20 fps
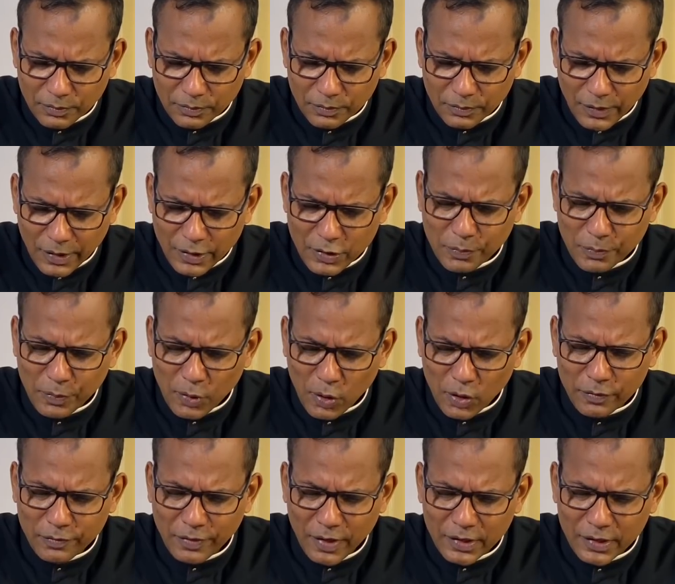And to
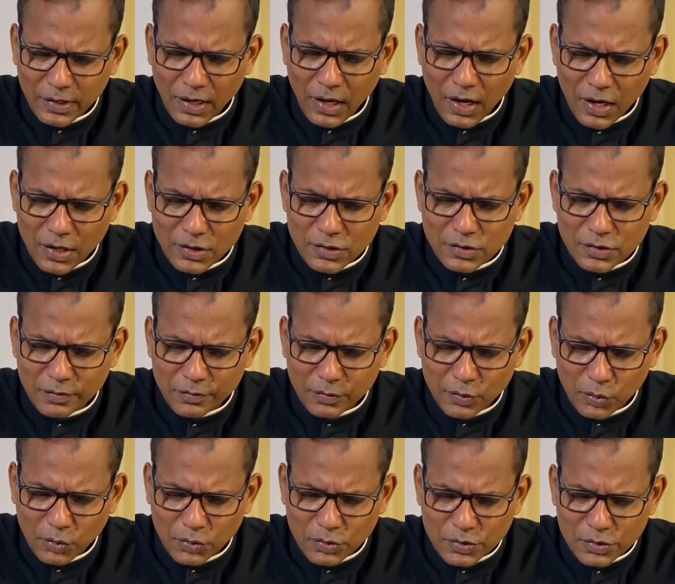purify the hearts of
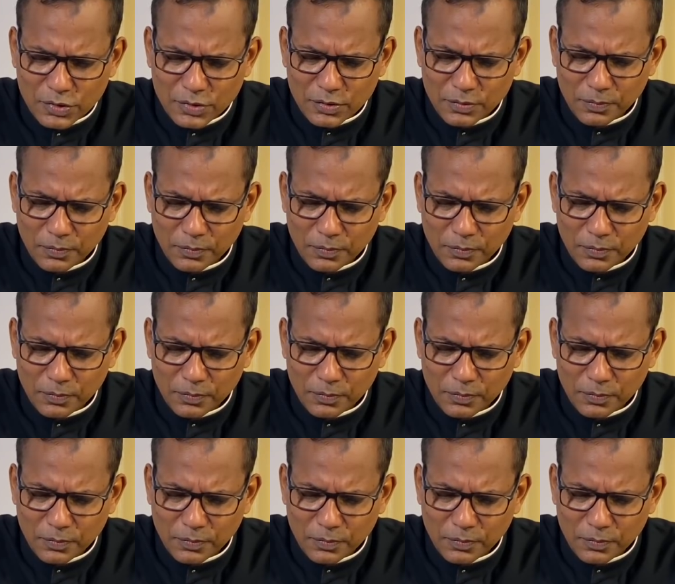those